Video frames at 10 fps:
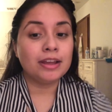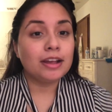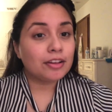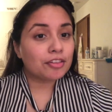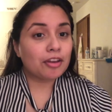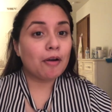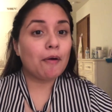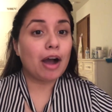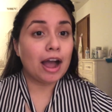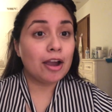So
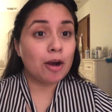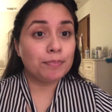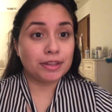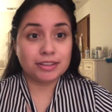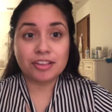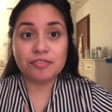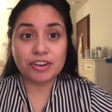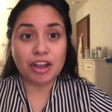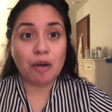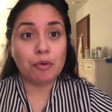I hope that this
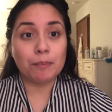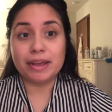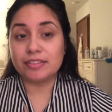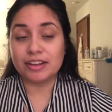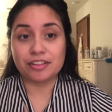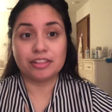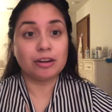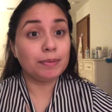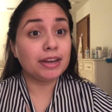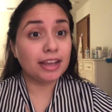video will make things a little
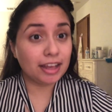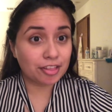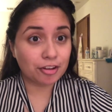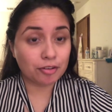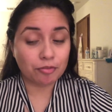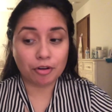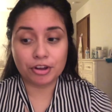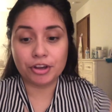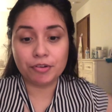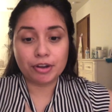bit easier for
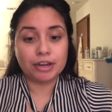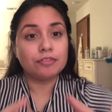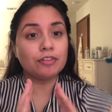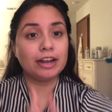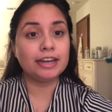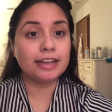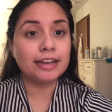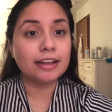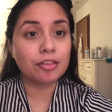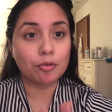you in
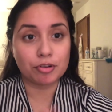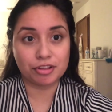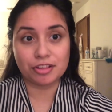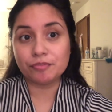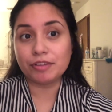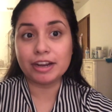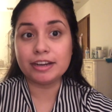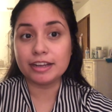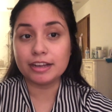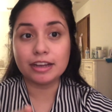finding sources and
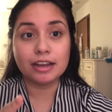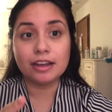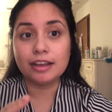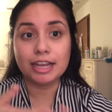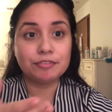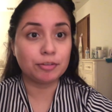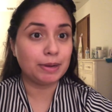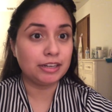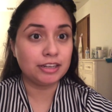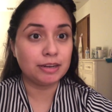finding
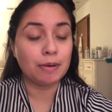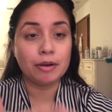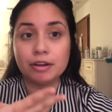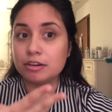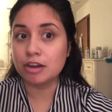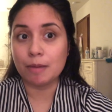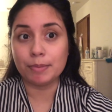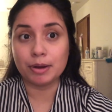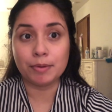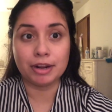information about your
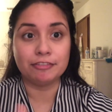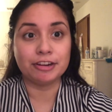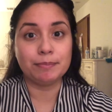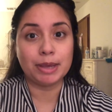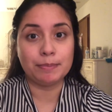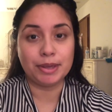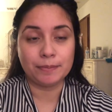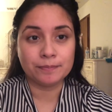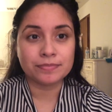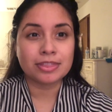topic, whatever it may be.
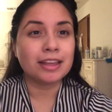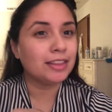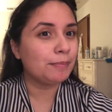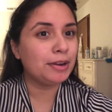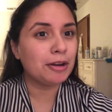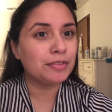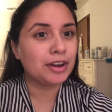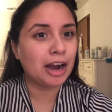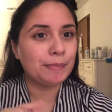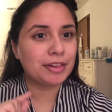Let me know in the
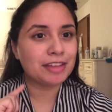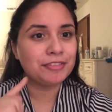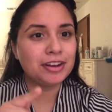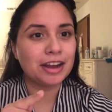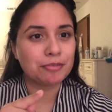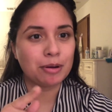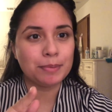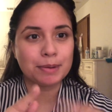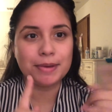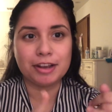comments if you guys want me
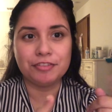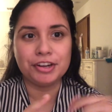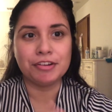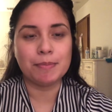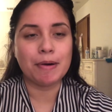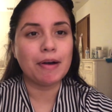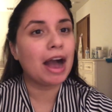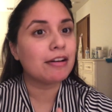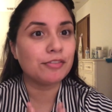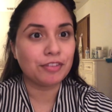to make a video about how
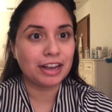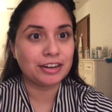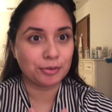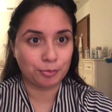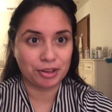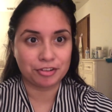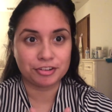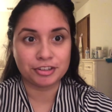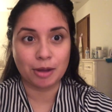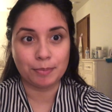to find a research
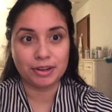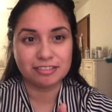topic.